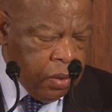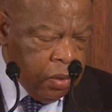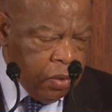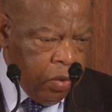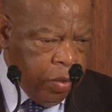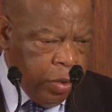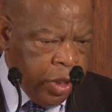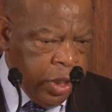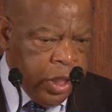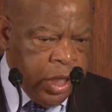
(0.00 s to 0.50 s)

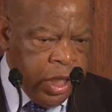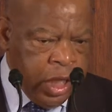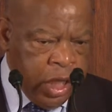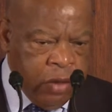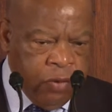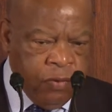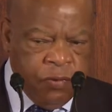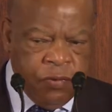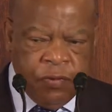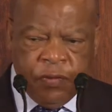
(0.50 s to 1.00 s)
who
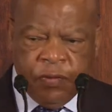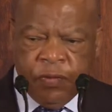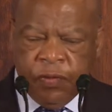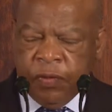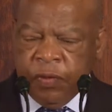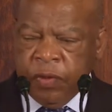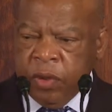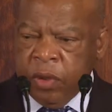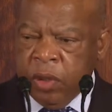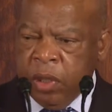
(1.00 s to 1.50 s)

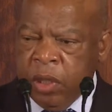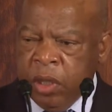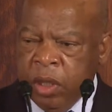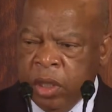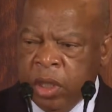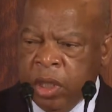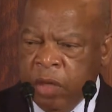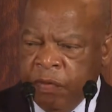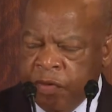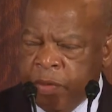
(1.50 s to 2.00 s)
believe
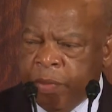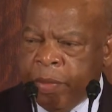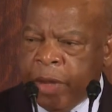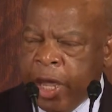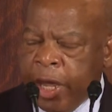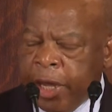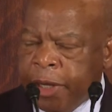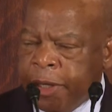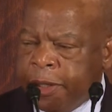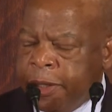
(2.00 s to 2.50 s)
in giving
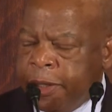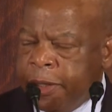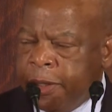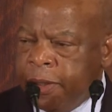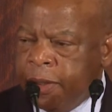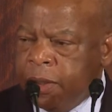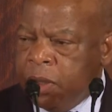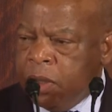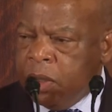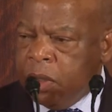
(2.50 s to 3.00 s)
back
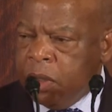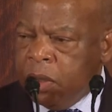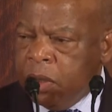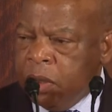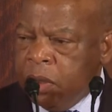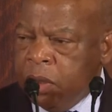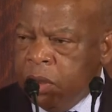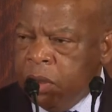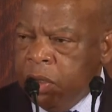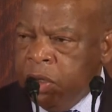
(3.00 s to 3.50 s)

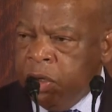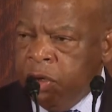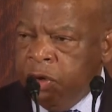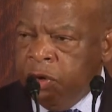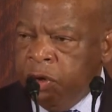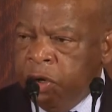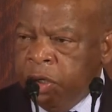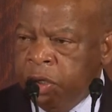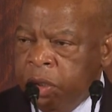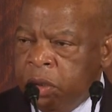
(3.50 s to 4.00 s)
and
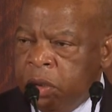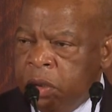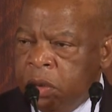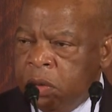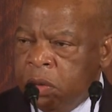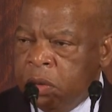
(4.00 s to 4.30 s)
doing